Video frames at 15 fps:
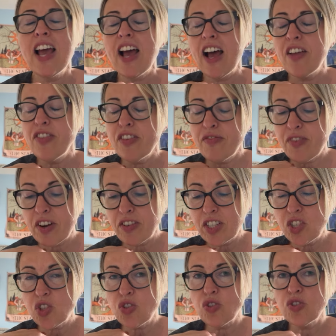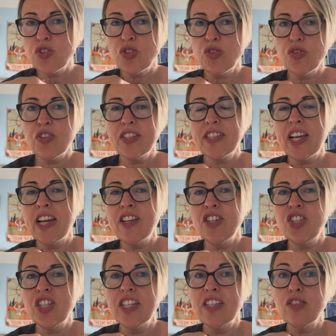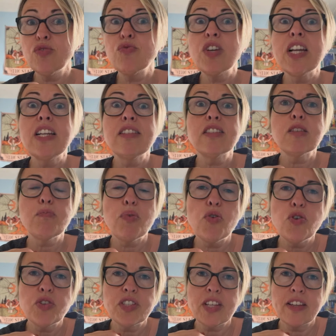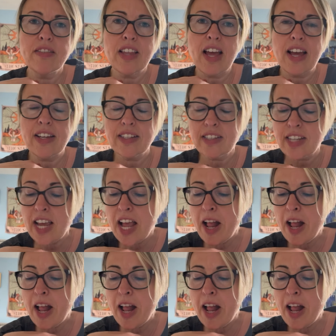And the very strong Taurus energy is really supporting that.